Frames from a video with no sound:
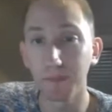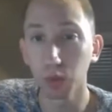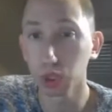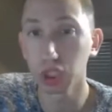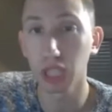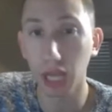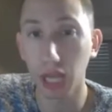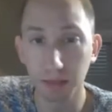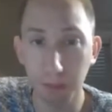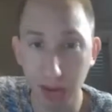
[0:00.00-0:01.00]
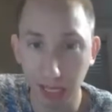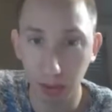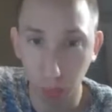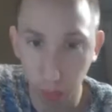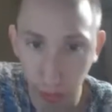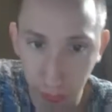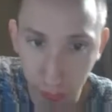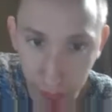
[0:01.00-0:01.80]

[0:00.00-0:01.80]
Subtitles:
which does make it really, really